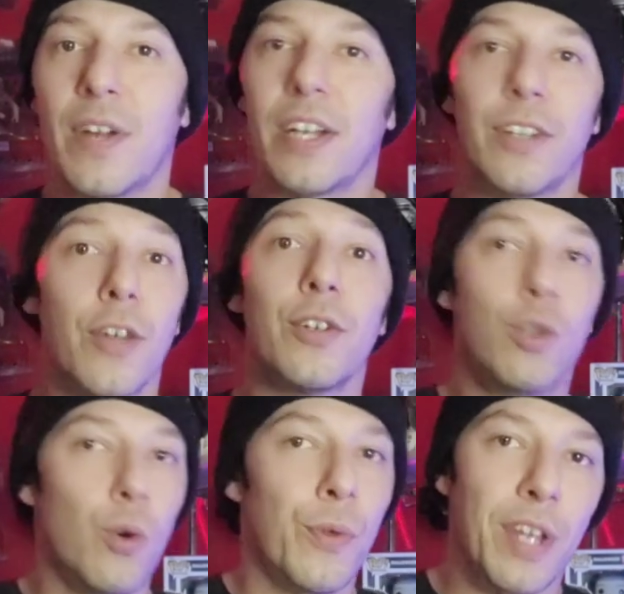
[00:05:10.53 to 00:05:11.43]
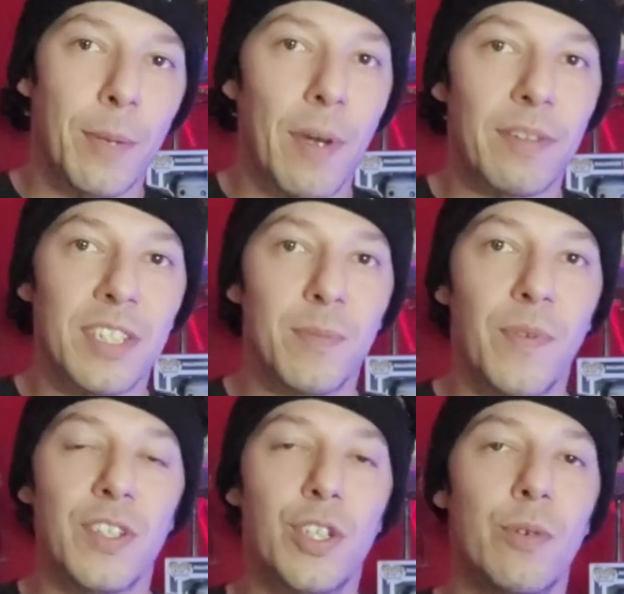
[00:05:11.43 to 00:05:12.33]
And another cool thing about this
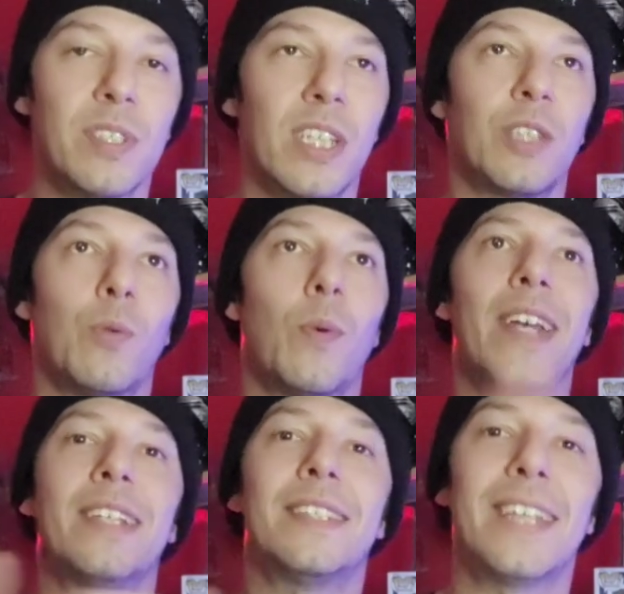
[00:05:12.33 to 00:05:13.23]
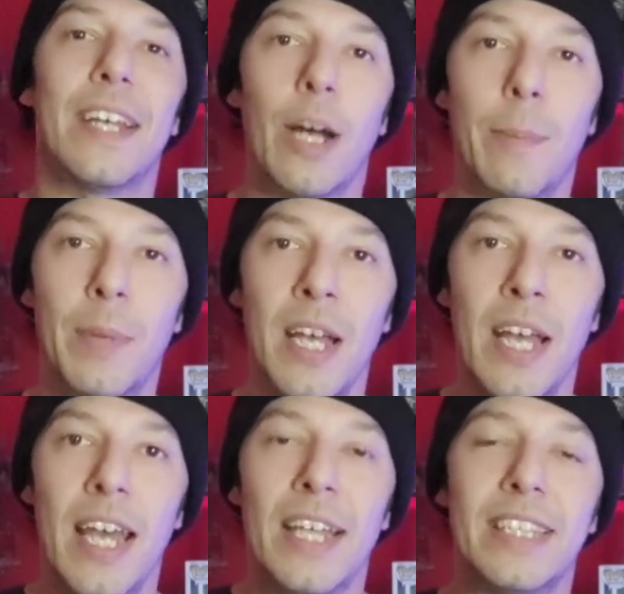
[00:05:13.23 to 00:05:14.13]
movie too is that the way it's set up,
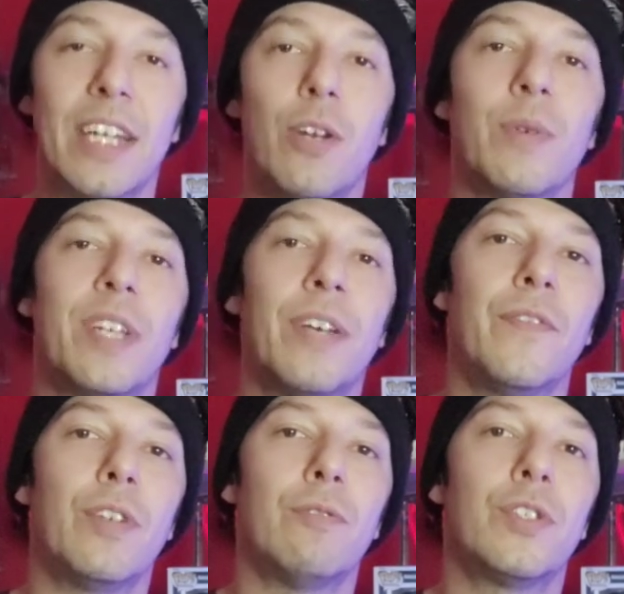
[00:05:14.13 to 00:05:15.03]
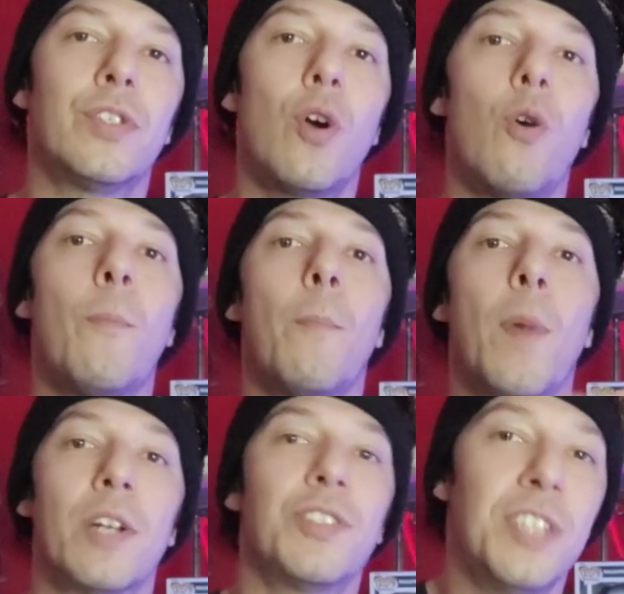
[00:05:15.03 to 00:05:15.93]
they don't give you so
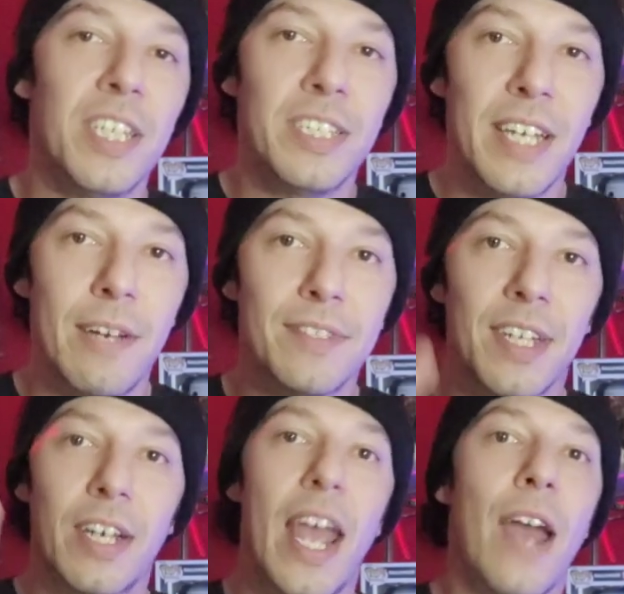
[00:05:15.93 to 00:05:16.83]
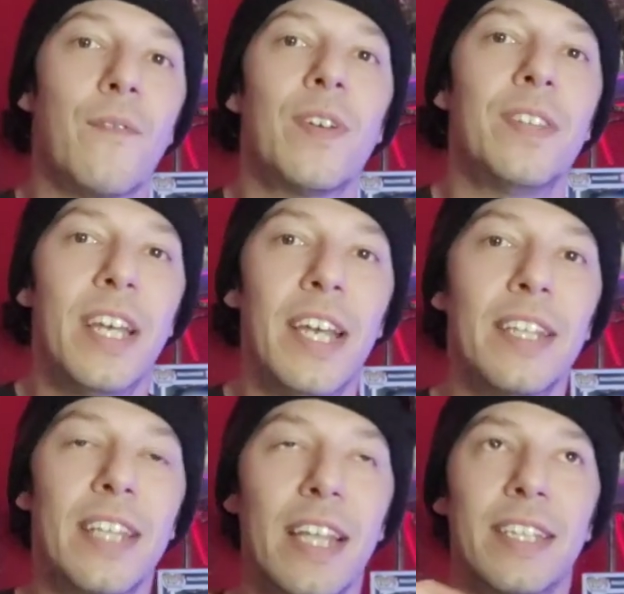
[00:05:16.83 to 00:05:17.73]
much details, like
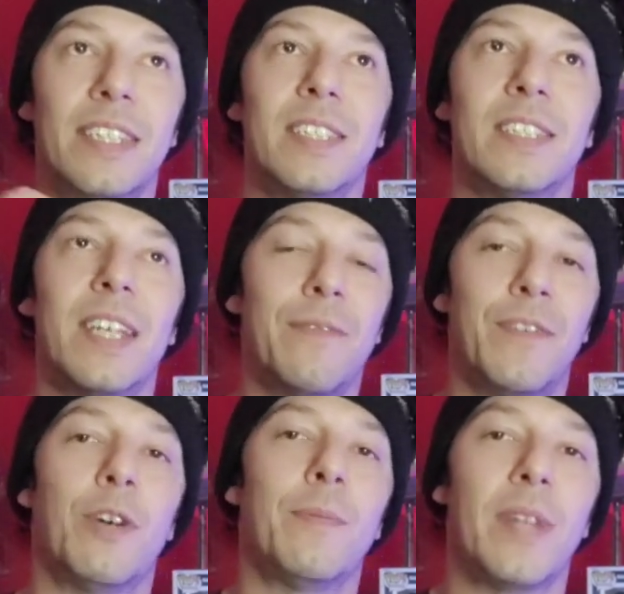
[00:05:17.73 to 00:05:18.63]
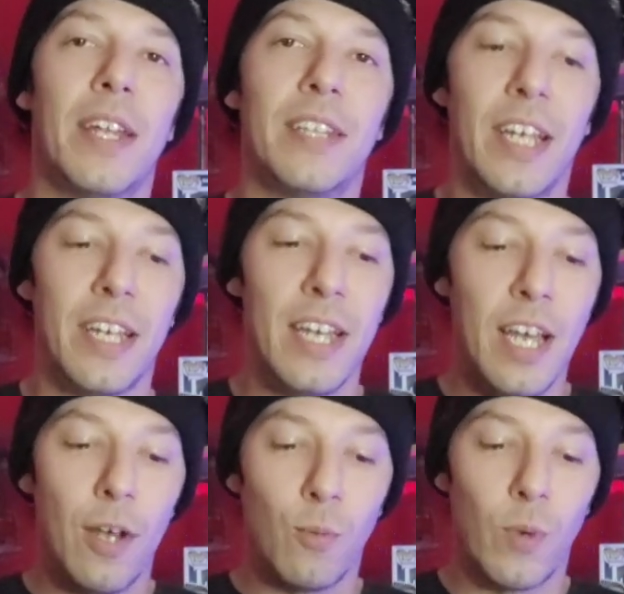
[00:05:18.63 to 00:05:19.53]
everything, that this is a film that they
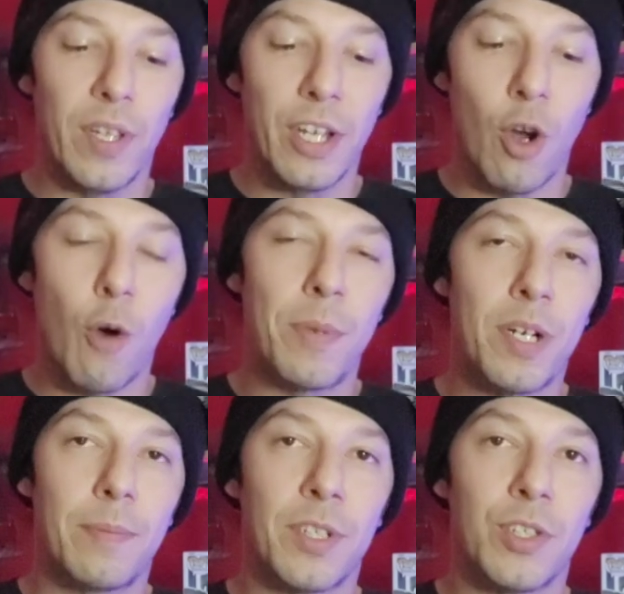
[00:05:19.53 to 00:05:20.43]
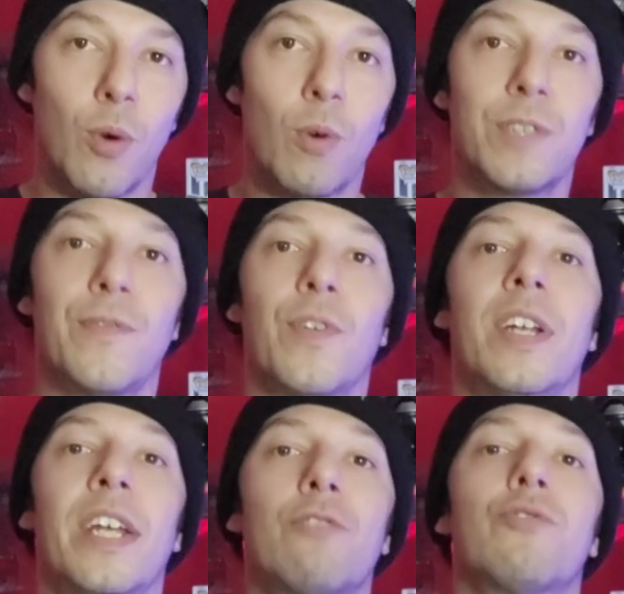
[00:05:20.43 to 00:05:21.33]
really opened up the doors for
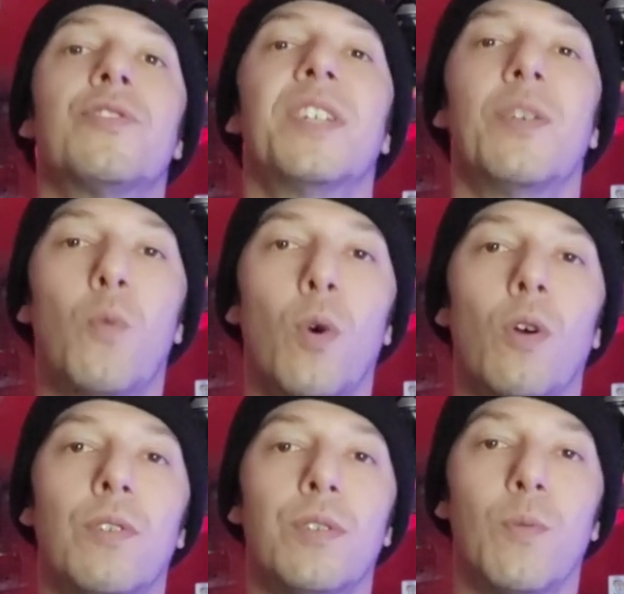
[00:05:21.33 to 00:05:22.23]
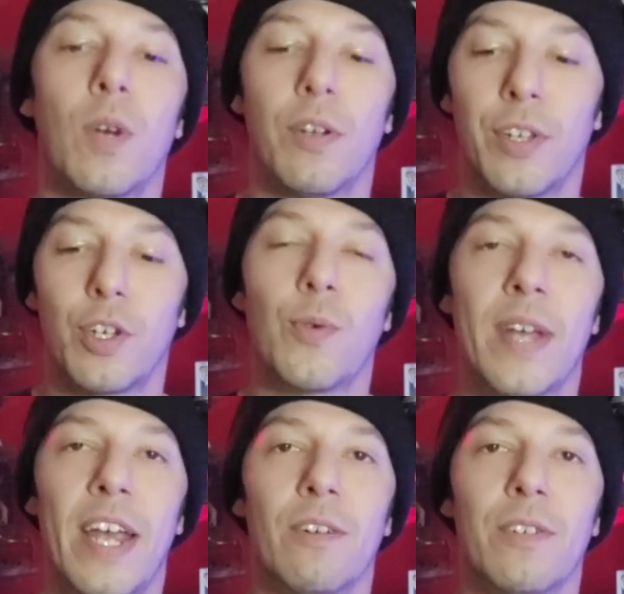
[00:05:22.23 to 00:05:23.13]
an interesting world where the
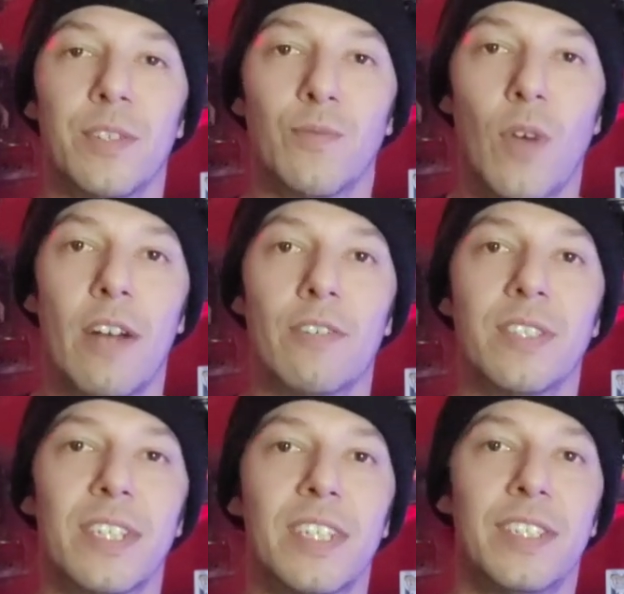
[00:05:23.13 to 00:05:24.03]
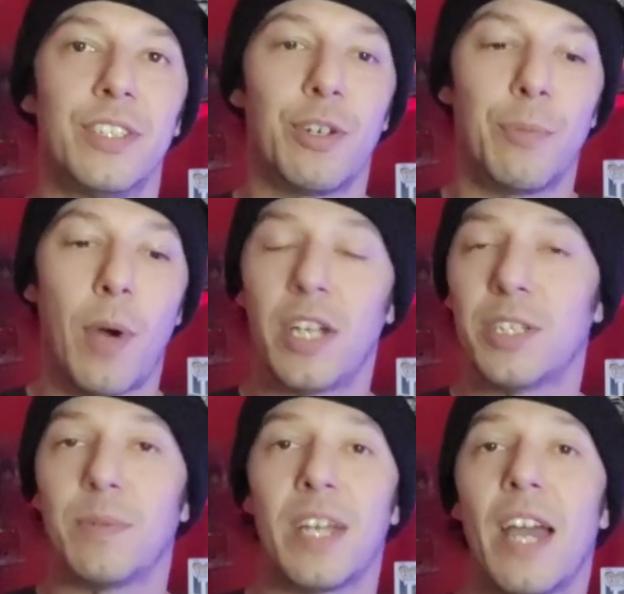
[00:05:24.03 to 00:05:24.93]
creators and writers of this, you could
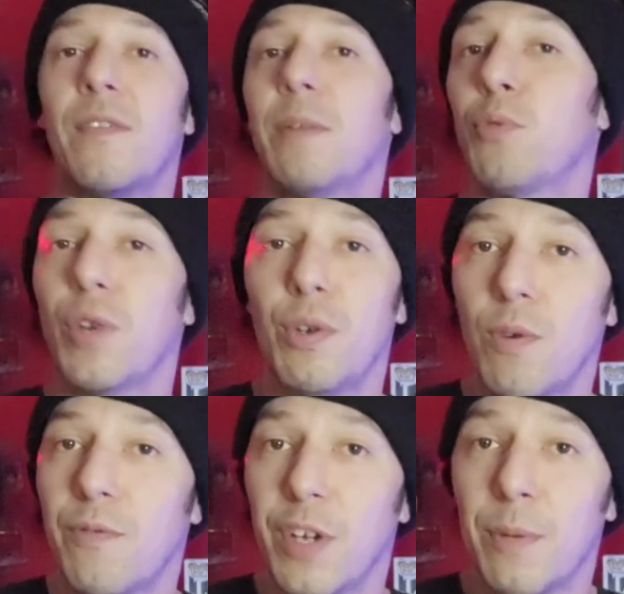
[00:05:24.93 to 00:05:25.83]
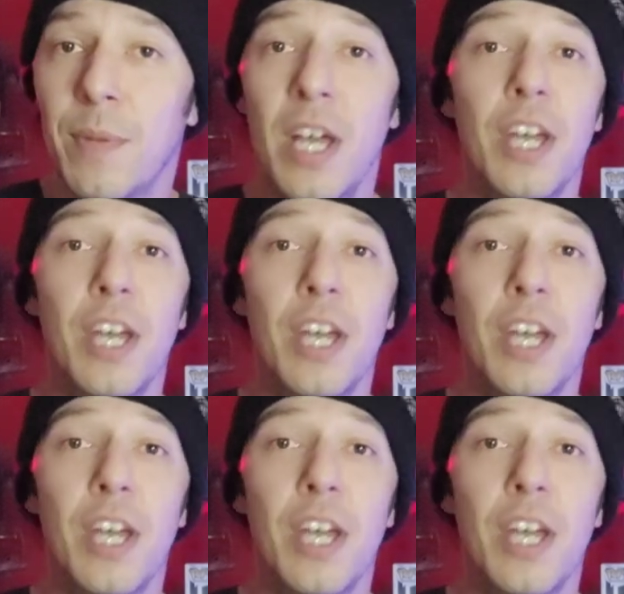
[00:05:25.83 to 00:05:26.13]
possibly have a prequel film.